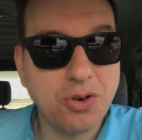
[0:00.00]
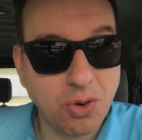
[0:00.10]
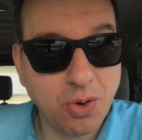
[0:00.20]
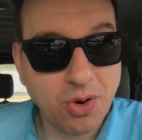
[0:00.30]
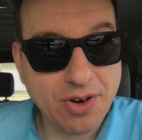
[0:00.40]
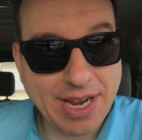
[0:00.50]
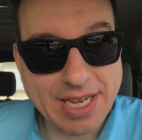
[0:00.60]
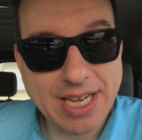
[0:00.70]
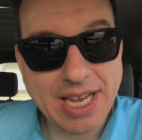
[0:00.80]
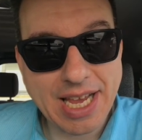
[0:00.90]
Gore,
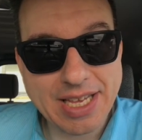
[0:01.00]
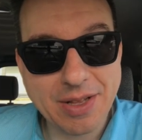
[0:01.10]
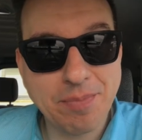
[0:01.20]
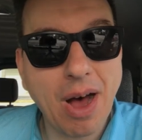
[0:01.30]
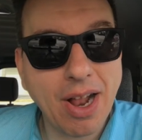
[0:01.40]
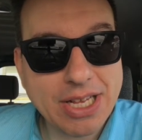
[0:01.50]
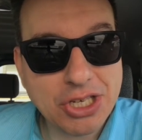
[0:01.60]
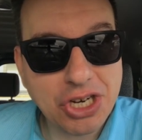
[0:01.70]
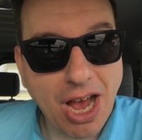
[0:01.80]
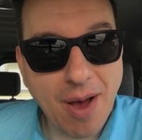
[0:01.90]
aka The Body
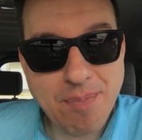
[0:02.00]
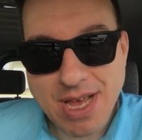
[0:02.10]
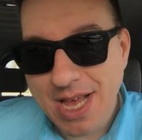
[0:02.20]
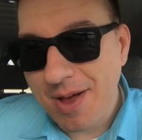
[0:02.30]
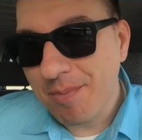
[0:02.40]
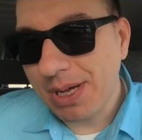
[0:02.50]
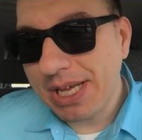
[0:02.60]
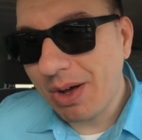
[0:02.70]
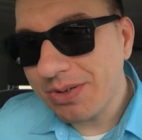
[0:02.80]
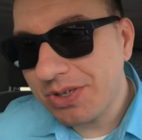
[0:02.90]
Shop, but
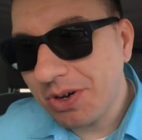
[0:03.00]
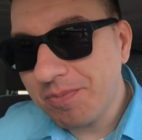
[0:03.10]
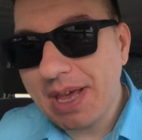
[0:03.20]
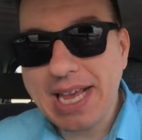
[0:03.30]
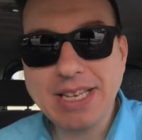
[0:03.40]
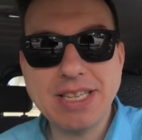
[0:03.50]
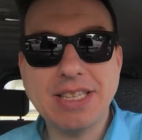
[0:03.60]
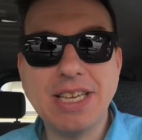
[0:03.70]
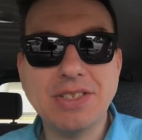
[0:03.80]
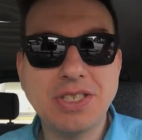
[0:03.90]
he also made
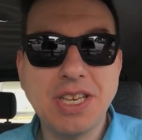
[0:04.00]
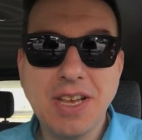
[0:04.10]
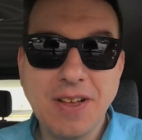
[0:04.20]
this